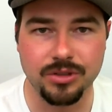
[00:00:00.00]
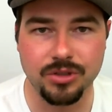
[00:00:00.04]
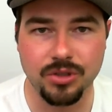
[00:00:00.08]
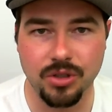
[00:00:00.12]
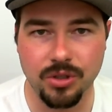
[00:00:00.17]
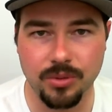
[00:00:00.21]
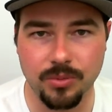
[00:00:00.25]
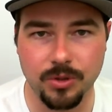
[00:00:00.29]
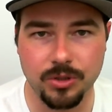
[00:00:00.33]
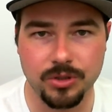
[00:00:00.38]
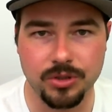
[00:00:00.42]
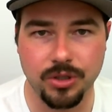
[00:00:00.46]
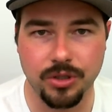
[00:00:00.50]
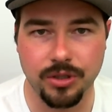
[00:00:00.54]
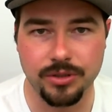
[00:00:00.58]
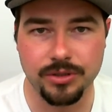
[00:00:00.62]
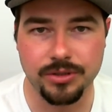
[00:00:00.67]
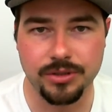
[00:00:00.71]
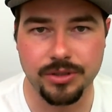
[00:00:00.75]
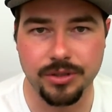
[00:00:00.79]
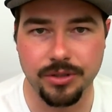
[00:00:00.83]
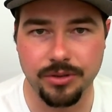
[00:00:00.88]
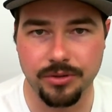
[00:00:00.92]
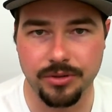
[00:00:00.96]

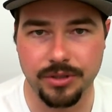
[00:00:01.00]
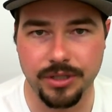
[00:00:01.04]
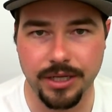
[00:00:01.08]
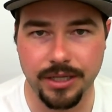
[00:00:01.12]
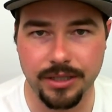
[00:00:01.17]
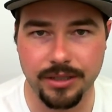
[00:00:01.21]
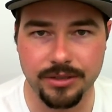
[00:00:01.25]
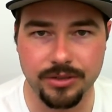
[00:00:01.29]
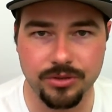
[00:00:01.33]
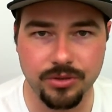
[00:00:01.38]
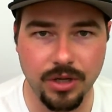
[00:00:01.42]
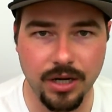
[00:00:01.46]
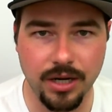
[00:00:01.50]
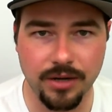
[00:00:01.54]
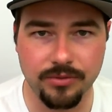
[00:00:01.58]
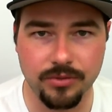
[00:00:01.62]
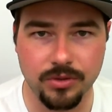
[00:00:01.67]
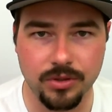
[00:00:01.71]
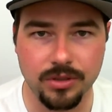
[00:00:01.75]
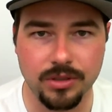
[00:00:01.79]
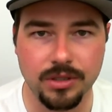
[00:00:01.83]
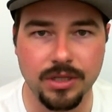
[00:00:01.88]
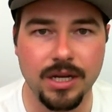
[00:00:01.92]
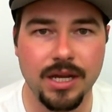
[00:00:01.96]
turbochargers to their daily
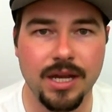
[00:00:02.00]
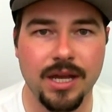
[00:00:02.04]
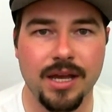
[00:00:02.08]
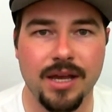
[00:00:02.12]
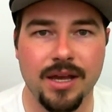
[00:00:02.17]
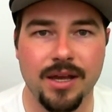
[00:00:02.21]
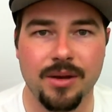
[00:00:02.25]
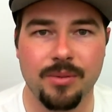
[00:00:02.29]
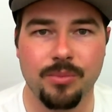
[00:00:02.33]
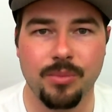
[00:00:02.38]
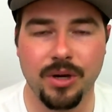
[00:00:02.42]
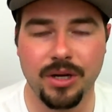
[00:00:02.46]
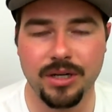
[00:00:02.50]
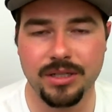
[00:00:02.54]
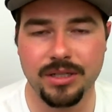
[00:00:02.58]
driver, but